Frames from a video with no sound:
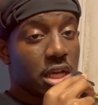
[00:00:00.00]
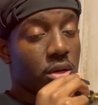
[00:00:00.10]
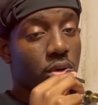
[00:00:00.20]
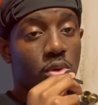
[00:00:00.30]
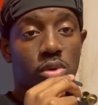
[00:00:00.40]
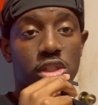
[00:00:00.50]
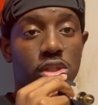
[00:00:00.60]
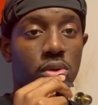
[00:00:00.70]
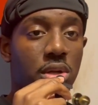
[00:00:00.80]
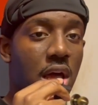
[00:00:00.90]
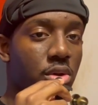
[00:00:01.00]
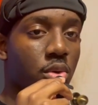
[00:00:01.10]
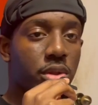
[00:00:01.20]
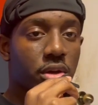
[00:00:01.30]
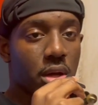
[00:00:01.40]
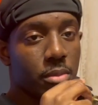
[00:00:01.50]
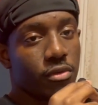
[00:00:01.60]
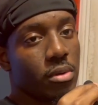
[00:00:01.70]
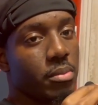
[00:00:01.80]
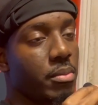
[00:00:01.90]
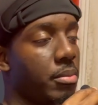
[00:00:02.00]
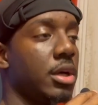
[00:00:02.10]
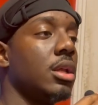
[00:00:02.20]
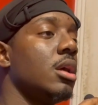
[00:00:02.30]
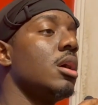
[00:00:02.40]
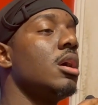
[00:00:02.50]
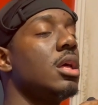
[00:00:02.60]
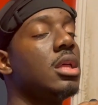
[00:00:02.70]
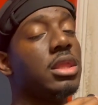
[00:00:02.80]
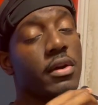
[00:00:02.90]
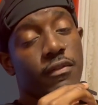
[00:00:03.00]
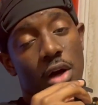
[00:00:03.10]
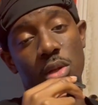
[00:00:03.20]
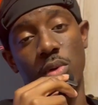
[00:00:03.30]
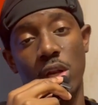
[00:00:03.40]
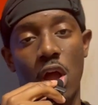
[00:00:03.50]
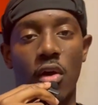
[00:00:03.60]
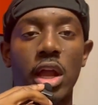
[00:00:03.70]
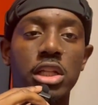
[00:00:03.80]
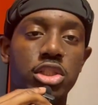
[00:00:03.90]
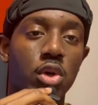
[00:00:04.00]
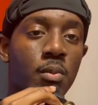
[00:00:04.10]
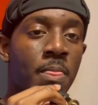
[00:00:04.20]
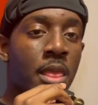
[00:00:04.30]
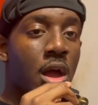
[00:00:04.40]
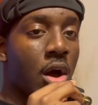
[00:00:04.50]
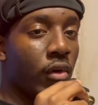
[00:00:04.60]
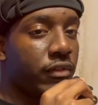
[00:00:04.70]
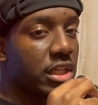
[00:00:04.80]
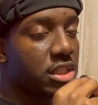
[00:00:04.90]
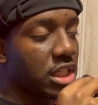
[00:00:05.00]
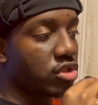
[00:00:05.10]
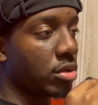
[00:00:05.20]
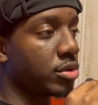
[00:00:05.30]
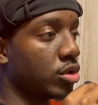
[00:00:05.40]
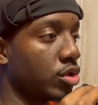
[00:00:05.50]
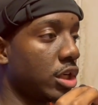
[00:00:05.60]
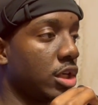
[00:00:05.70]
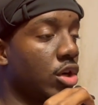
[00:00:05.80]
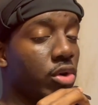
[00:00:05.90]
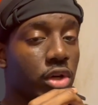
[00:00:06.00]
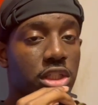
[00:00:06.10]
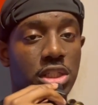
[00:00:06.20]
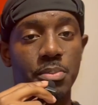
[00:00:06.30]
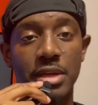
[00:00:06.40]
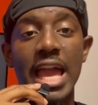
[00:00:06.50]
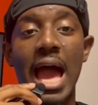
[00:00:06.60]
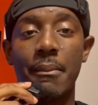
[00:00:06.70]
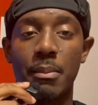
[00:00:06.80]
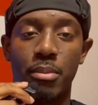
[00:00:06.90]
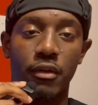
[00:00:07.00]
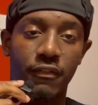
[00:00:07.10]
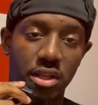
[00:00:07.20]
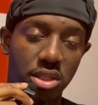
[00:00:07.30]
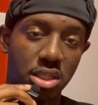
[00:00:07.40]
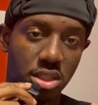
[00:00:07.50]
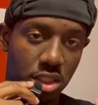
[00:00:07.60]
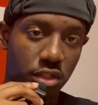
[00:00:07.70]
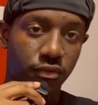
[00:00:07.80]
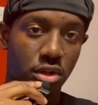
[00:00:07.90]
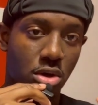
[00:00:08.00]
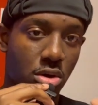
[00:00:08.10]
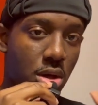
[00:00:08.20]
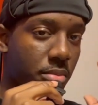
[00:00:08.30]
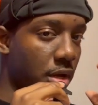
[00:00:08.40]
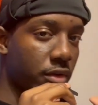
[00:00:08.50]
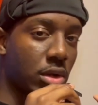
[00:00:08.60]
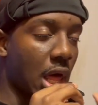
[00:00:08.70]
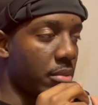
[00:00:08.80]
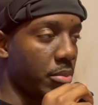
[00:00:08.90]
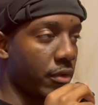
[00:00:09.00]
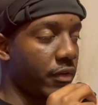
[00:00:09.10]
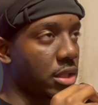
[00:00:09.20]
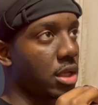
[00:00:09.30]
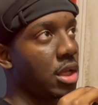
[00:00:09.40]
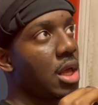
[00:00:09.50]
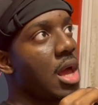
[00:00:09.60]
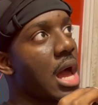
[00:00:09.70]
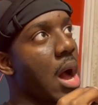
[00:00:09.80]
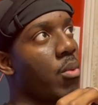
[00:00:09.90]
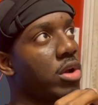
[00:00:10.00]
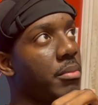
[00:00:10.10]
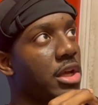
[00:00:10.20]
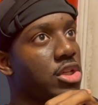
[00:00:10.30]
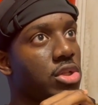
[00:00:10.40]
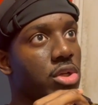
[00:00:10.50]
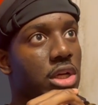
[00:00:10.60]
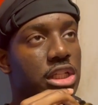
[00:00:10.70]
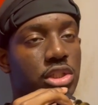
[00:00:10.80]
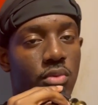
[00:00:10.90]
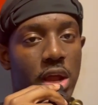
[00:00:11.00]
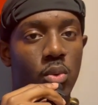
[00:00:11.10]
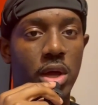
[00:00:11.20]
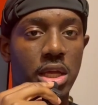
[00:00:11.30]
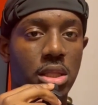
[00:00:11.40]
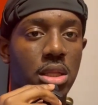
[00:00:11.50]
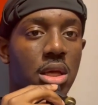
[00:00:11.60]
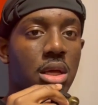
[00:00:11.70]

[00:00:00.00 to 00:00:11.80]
I don't know what it's doing. I where they're coming from, but they're following. All right, so hopefully this next drop go crazy. But yeah, I've been perfecting the tease for y'all. I'm not gonna go lie, I've been perfecting it. I want to make sure it's the right weight.